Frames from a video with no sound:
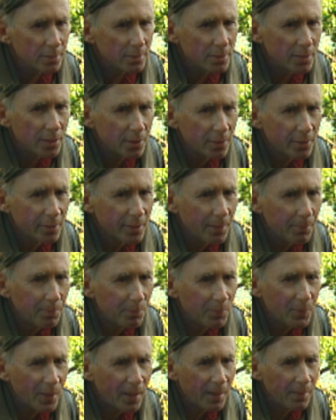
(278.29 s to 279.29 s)
Here
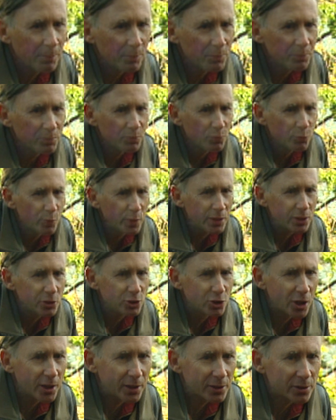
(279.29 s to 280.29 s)
I'm
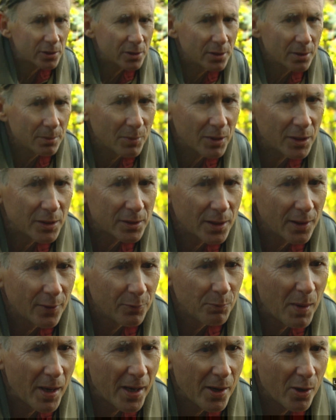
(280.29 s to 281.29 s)
readjusting myself.
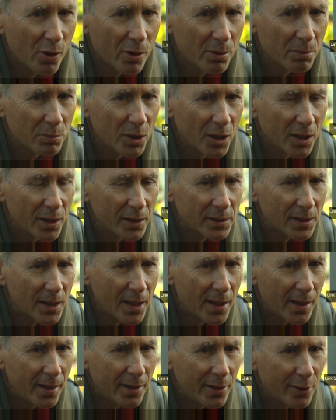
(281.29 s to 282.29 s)
My arm got
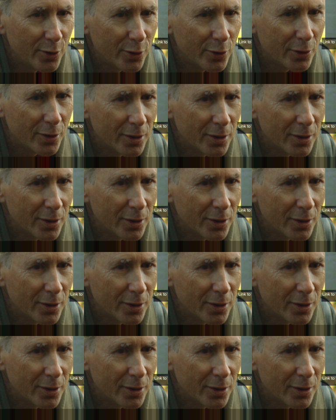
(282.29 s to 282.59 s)
tired.